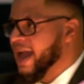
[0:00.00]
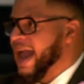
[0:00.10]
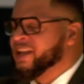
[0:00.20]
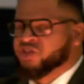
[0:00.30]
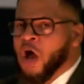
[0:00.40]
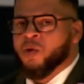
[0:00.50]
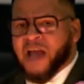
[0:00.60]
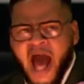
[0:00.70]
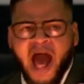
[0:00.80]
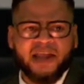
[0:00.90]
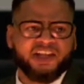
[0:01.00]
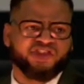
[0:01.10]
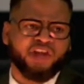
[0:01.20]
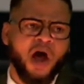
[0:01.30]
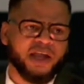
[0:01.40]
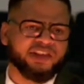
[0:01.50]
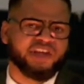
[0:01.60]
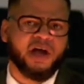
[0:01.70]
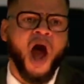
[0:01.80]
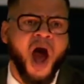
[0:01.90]
And so God is talking
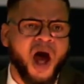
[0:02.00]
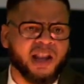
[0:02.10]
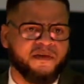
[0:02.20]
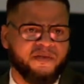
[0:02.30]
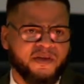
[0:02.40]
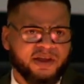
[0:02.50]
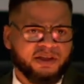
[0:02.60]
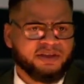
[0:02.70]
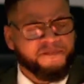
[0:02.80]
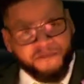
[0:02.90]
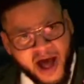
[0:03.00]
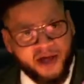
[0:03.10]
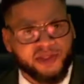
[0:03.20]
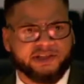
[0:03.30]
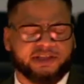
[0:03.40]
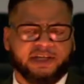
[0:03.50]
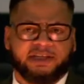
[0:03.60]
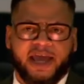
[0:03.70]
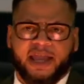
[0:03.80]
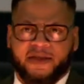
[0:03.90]
to all of the fathers
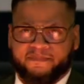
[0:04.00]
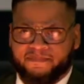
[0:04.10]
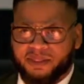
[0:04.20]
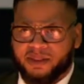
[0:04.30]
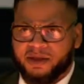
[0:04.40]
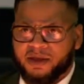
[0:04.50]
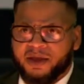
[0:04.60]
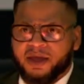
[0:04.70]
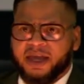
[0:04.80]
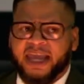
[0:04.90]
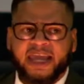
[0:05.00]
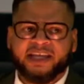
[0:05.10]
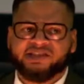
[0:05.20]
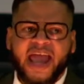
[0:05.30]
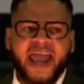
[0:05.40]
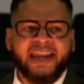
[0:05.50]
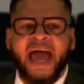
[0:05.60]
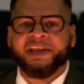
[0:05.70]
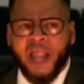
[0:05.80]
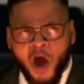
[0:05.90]
today. He is saying,
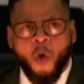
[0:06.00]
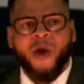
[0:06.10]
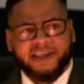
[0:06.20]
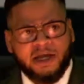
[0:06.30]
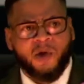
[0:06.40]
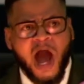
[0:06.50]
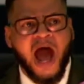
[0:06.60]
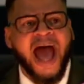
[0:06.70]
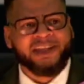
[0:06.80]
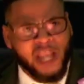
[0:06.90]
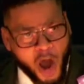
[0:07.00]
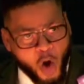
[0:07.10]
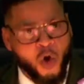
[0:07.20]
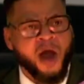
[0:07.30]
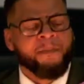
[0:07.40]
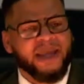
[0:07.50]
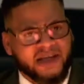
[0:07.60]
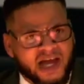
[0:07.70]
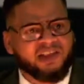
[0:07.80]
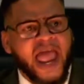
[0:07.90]
I know where you are. I know
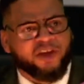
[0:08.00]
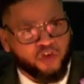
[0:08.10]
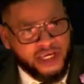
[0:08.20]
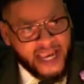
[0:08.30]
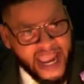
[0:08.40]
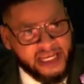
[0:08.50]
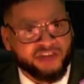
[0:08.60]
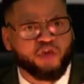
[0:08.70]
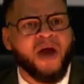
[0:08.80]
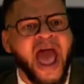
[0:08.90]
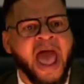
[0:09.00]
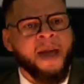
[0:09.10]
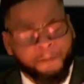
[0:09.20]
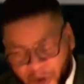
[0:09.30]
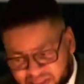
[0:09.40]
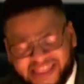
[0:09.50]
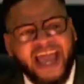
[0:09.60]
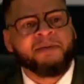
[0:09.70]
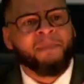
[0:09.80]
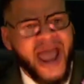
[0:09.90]
because I created you. I put
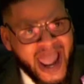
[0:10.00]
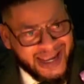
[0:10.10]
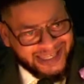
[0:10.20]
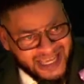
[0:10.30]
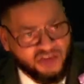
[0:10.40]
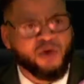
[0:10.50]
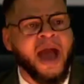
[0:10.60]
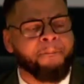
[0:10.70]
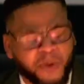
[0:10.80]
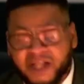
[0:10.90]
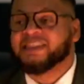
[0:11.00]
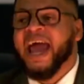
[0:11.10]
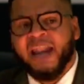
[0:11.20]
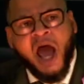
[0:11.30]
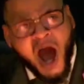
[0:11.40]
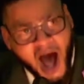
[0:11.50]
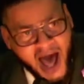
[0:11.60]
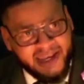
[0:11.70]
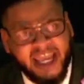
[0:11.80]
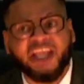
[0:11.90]
that mind in you. I put that
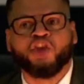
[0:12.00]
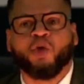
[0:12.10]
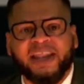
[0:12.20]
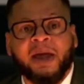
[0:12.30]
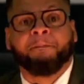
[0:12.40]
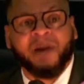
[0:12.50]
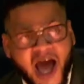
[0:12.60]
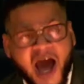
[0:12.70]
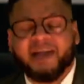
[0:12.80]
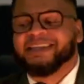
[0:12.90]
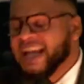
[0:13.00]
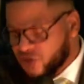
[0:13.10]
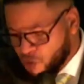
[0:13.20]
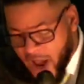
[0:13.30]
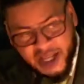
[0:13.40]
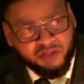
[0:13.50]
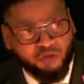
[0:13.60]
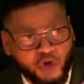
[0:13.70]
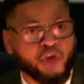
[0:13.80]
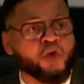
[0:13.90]
heart in you. And the blood that's running
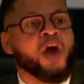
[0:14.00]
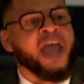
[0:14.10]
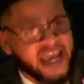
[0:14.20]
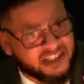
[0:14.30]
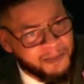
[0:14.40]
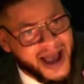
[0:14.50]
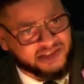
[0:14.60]
through you is my